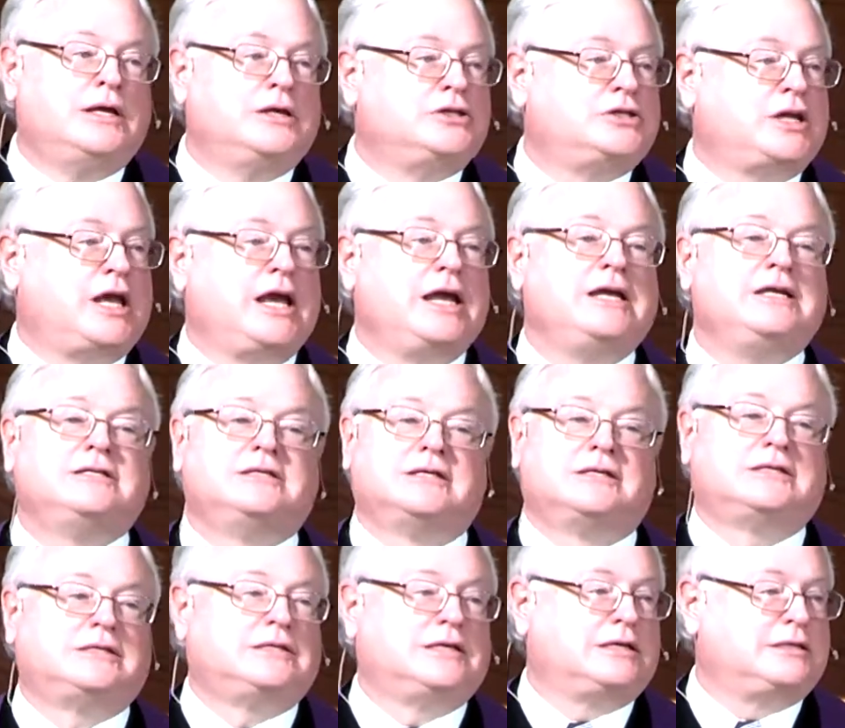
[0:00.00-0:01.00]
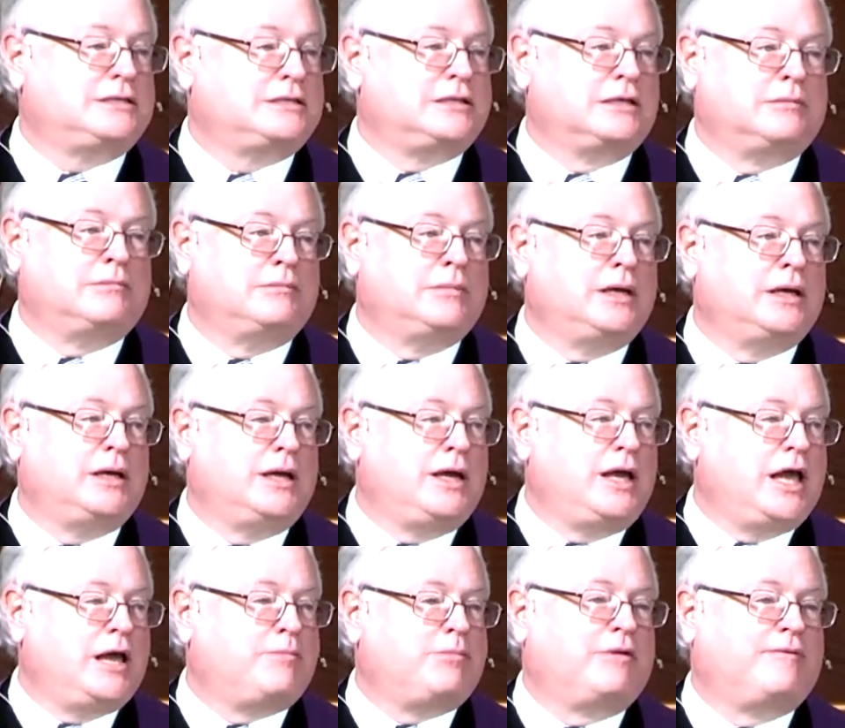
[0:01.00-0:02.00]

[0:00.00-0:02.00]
change the system and